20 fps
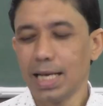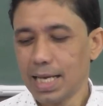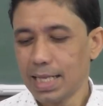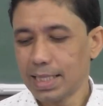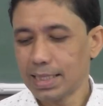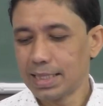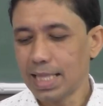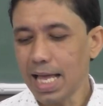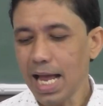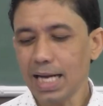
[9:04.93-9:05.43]

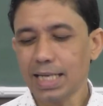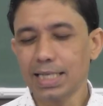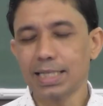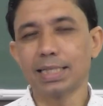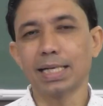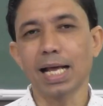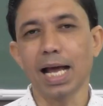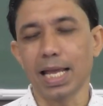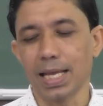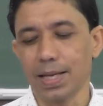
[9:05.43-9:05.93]

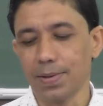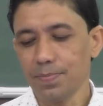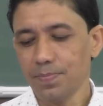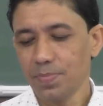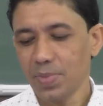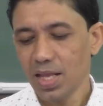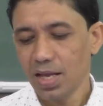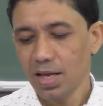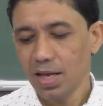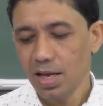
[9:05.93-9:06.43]
That time
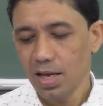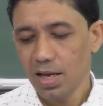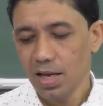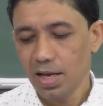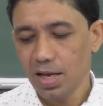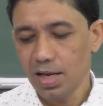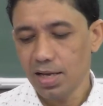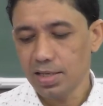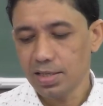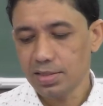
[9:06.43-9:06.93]

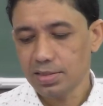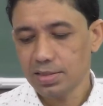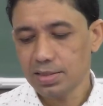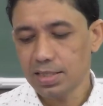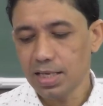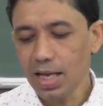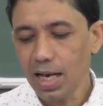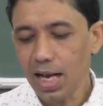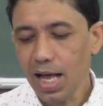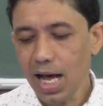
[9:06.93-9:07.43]
uh,
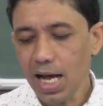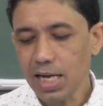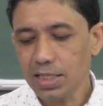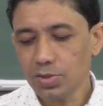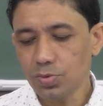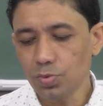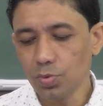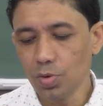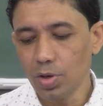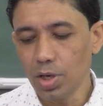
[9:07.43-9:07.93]

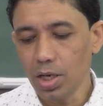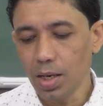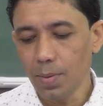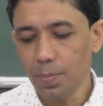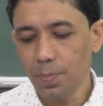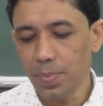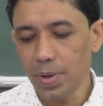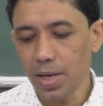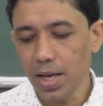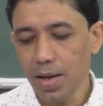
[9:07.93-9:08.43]
sellers will
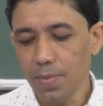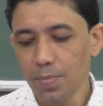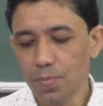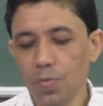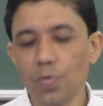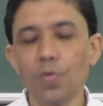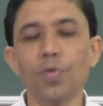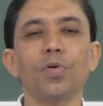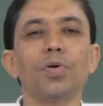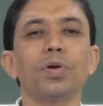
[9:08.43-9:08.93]
pay
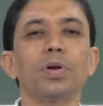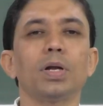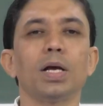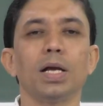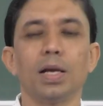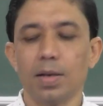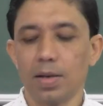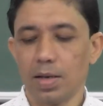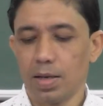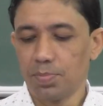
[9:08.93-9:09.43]
more
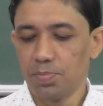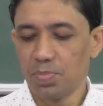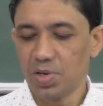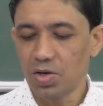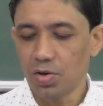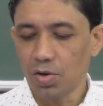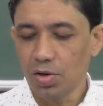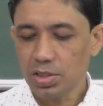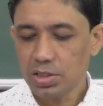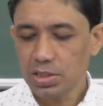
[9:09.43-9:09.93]

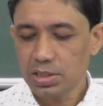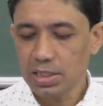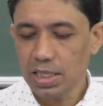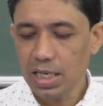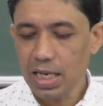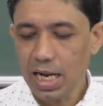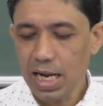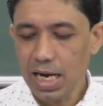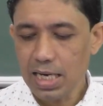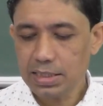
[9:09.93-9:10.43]
because
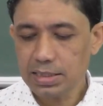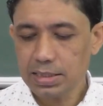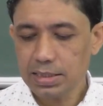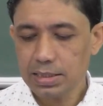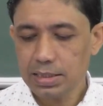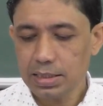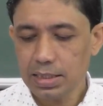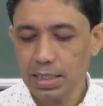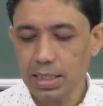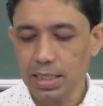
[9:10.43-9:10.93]

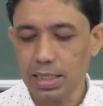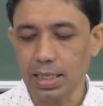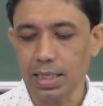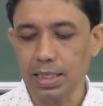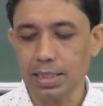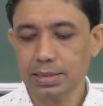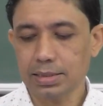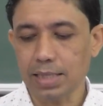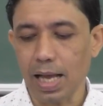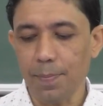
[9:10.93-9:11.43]
sellers
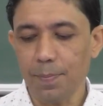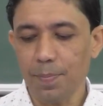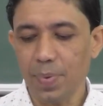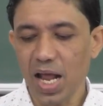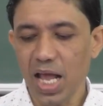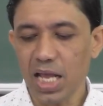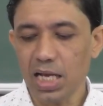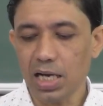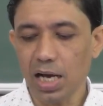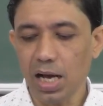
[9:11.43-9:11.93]
uh,
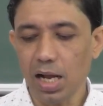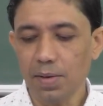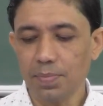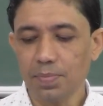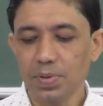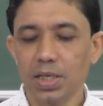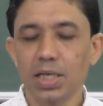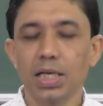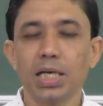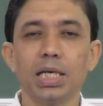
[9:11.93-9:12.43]
supply curve
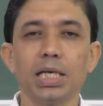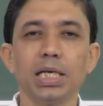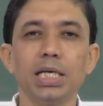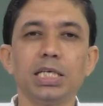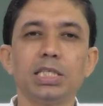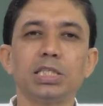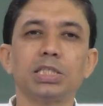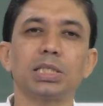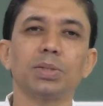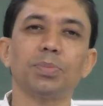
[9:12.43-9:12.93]

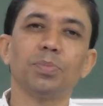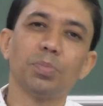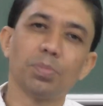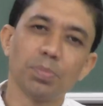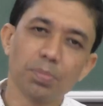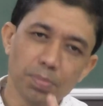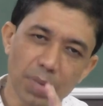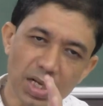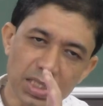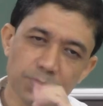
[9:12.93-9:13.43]
is
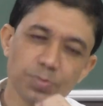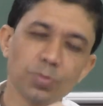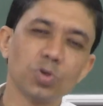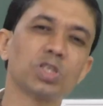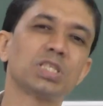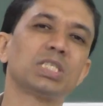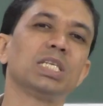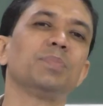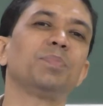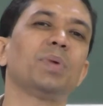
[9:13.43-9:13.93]
much more
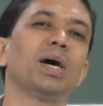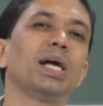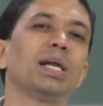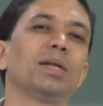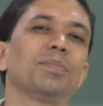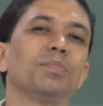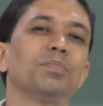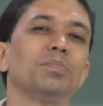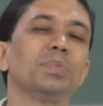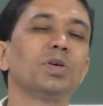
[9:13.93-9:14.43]

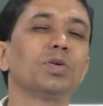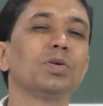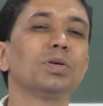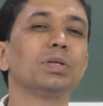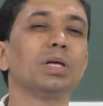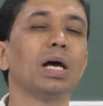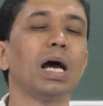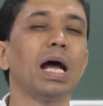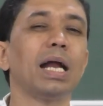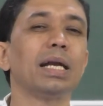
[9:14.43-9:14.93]
steeper because
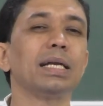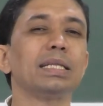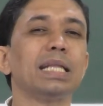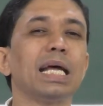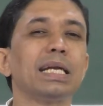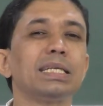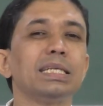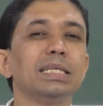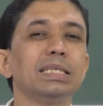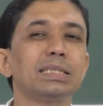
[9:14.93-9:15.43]
and
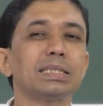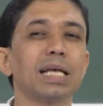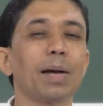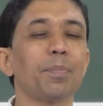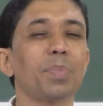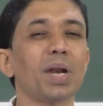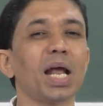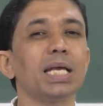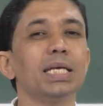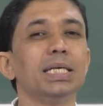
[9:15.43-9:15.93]
that is
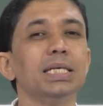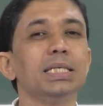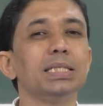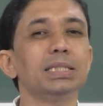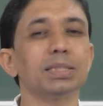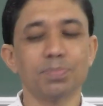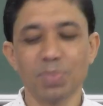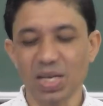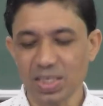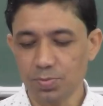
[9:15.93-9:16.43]
supply
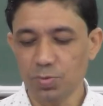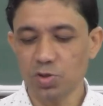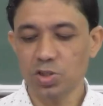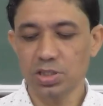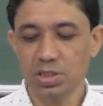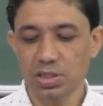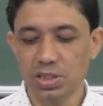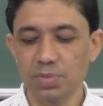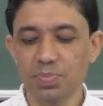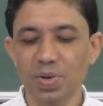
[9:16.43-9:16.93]
is much more
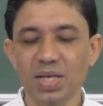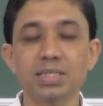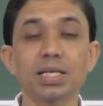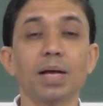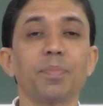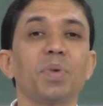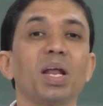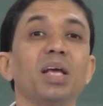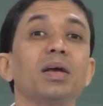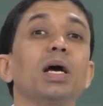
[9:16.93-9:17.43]
steeper
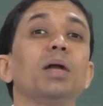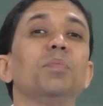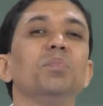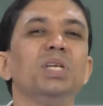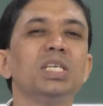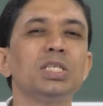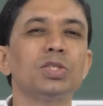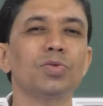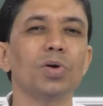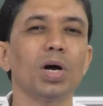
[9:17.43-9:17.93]
supply curve
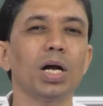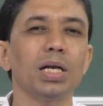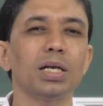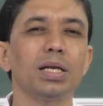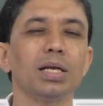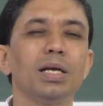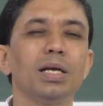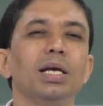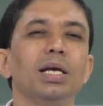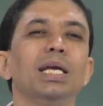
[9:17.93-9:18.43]
means what
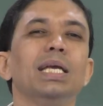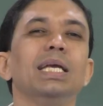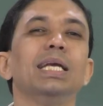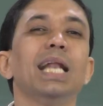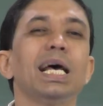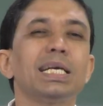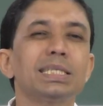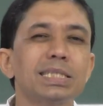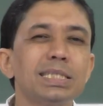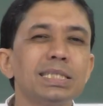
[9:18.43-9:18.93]

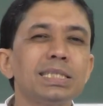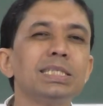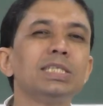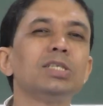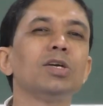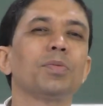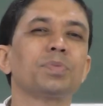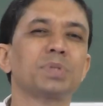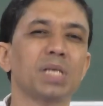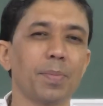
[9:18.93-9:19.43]

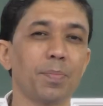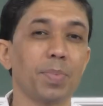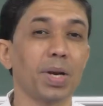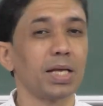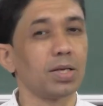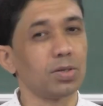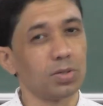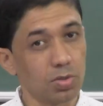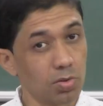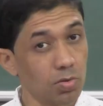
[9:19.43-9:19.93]
elasticity of
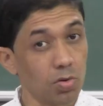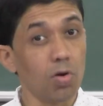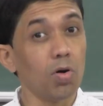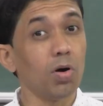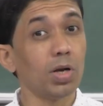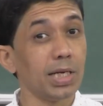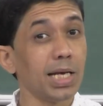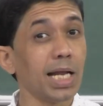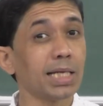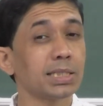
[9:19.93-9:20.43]
supply
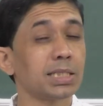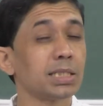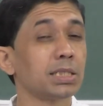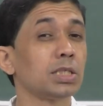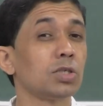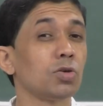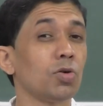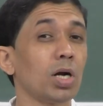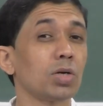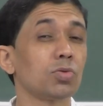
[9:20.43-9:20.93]
all
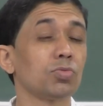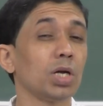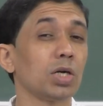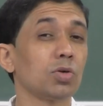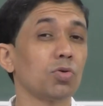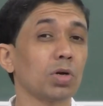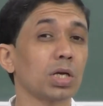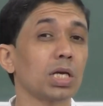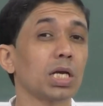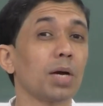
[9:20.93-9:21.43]
elasticity what we are
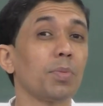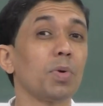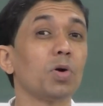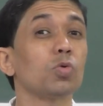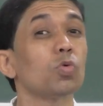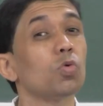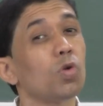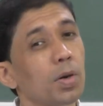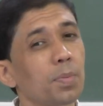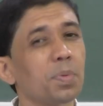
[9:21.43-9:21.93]
talking about
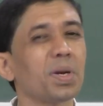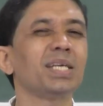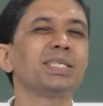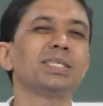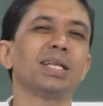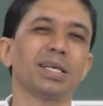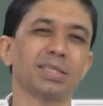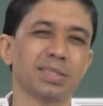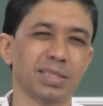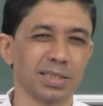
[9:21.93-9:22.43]
one price
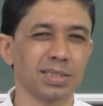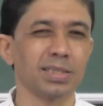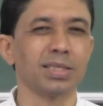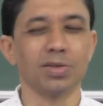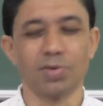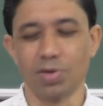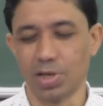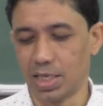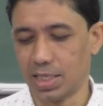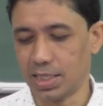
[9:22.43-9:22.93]
elasticity
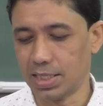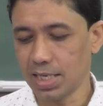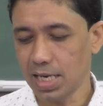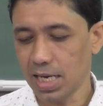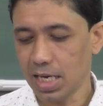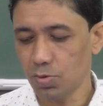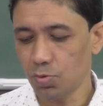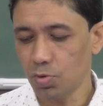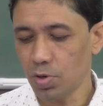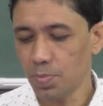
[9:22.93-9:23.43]
only
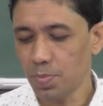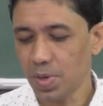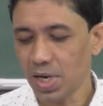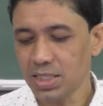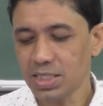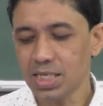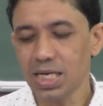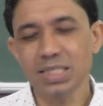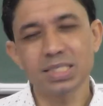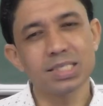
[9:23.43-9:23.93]
here one
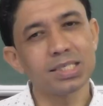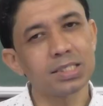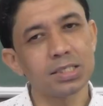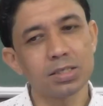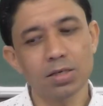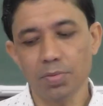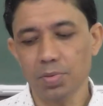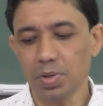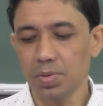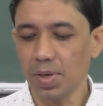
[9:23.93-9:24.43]
price
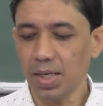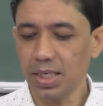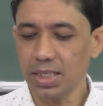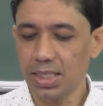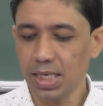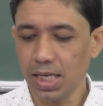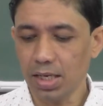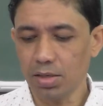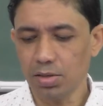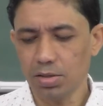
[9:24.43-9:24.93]
elasticity of demand
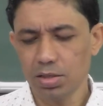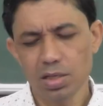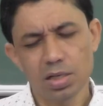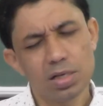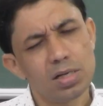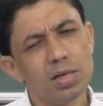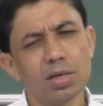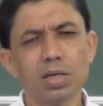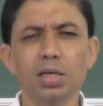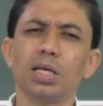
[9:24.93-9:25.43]
here
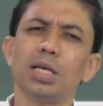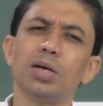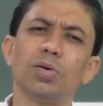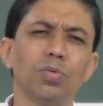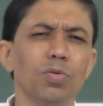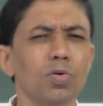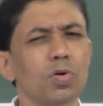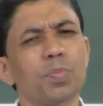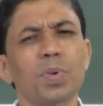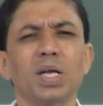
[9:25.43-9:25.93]

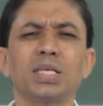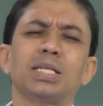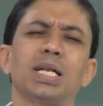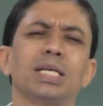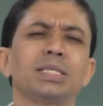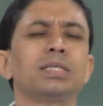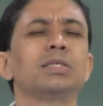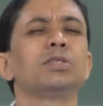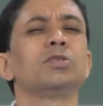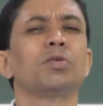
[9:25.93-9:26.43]
one price
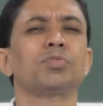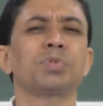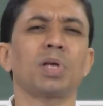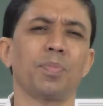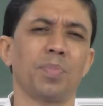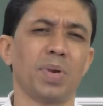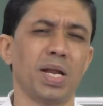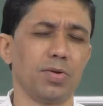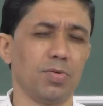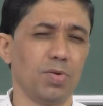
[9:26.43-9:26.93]
elasticity of
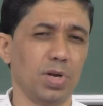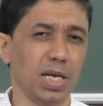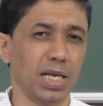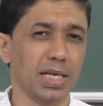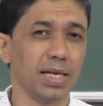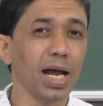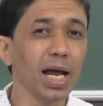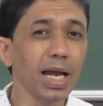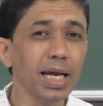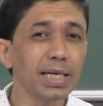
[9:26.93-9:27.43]
supply
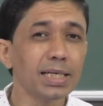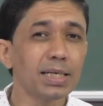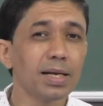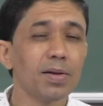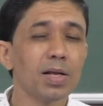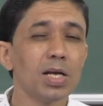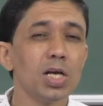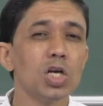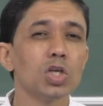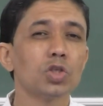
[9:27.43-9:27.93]
only right.
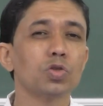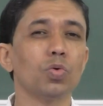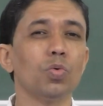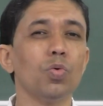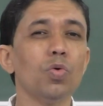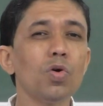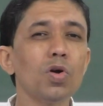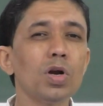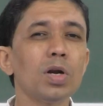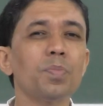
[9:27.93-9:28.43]
So,
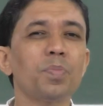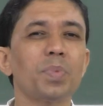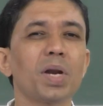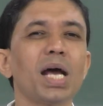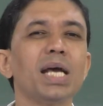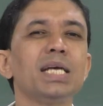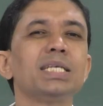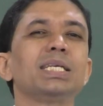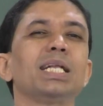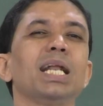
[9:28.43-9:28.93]
one
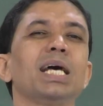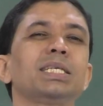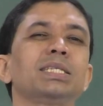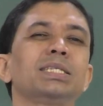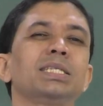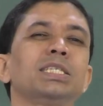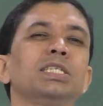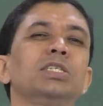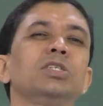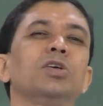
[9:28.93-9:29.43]
price
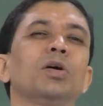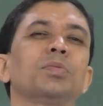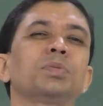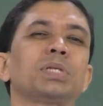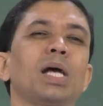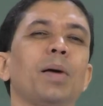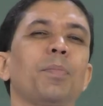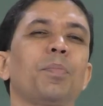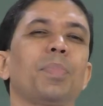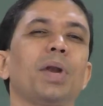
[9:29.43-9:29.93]
elasticity of
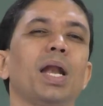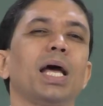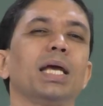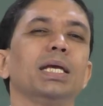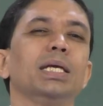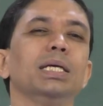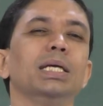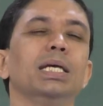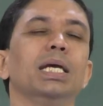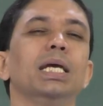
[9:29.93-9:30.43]

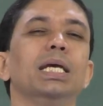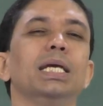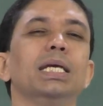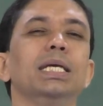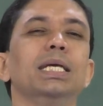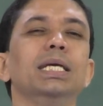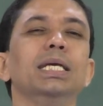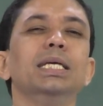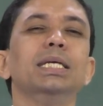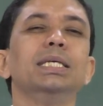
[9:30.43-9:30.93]
supply
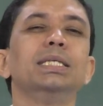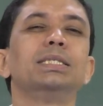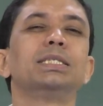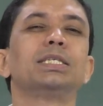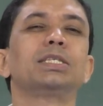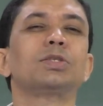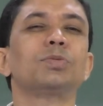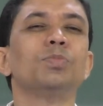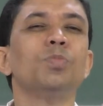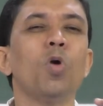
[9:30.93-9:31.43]
is
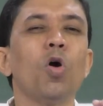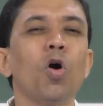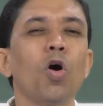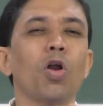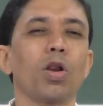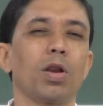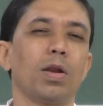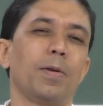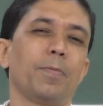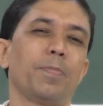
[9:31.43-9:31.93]

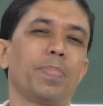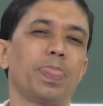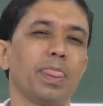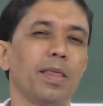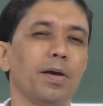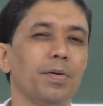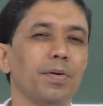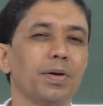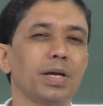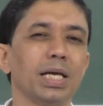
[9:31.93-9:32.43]
small
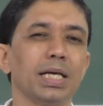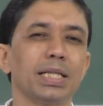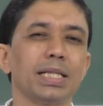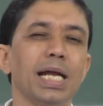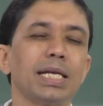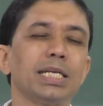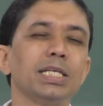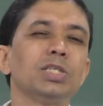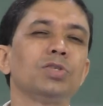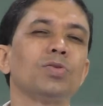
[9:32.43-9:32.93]
okay
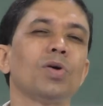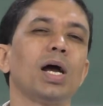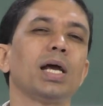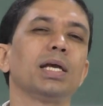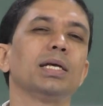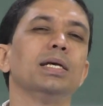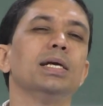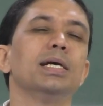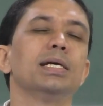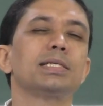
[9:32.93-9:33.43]
that is
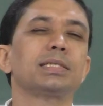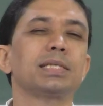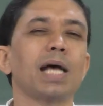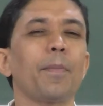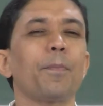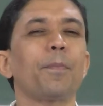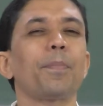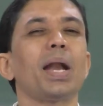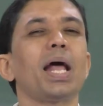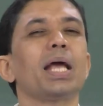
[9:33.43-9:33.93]
why
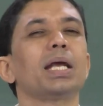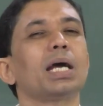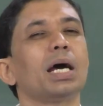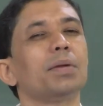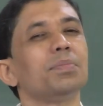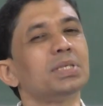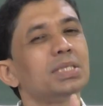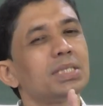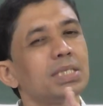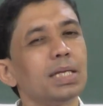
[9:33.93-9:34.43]
supply
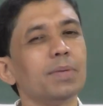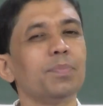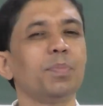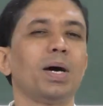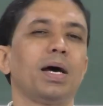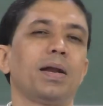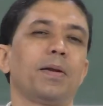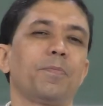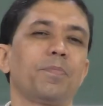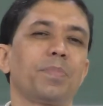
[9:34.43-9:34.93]
curve is
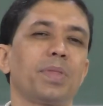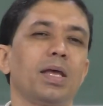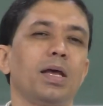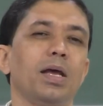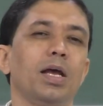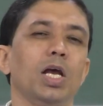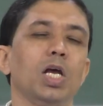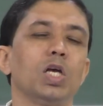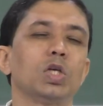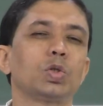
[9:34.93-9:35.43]
steeper.
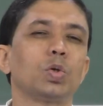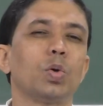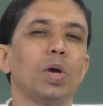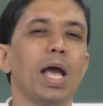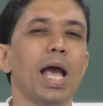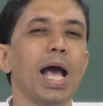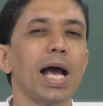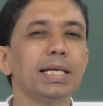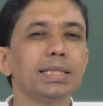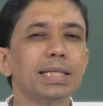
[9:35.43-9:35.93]
So,
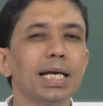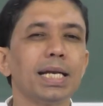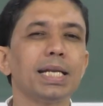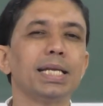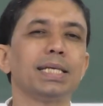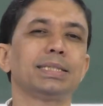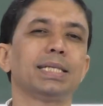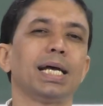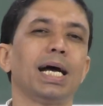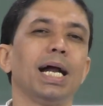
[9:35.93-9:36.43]
as a
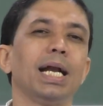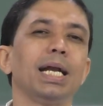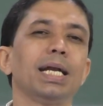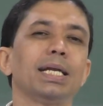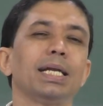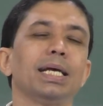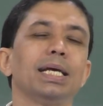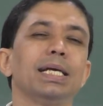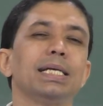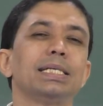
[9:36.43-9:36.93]
result
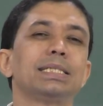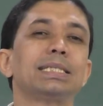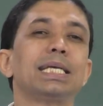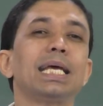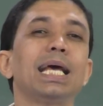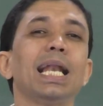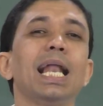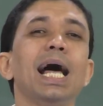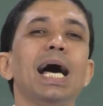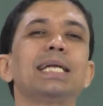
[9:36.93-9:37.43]

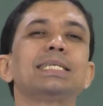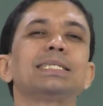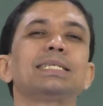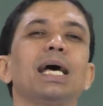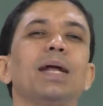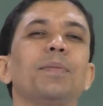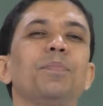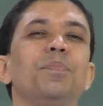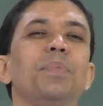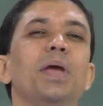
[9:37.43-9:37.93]
sellers
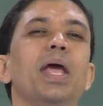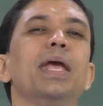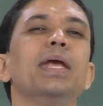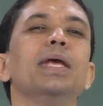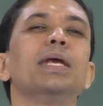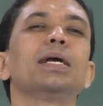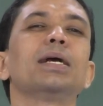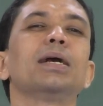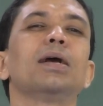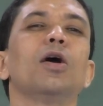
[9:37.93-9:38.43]
are
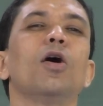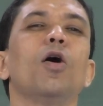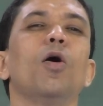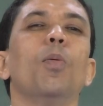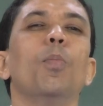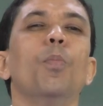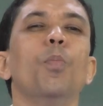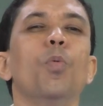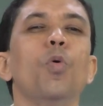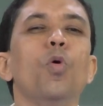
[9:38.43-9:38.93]
paying
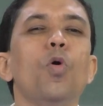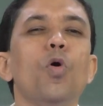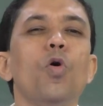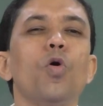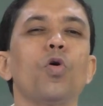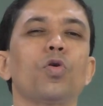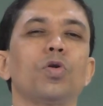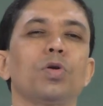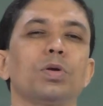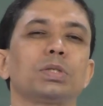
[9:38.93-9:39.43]

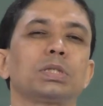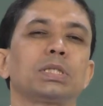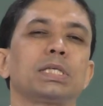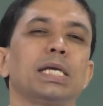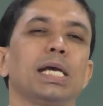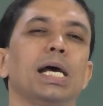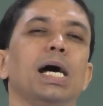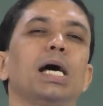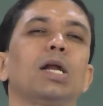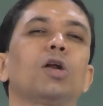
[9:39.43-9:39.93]
more
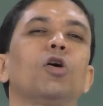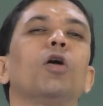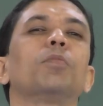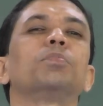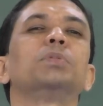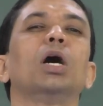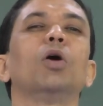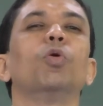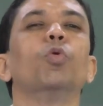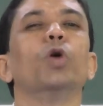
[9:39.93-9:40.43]
share of
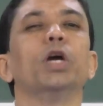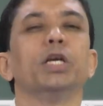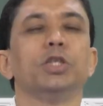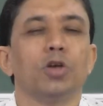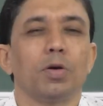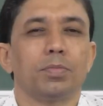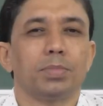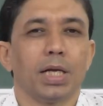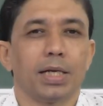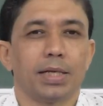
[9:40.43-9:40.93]
the wedge
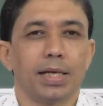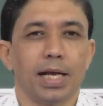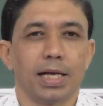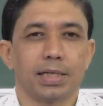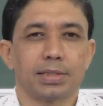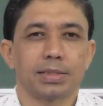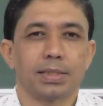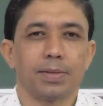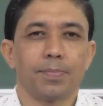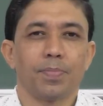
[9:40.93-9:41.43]
of the
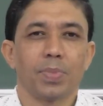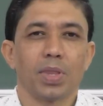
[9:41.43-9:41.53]
tax.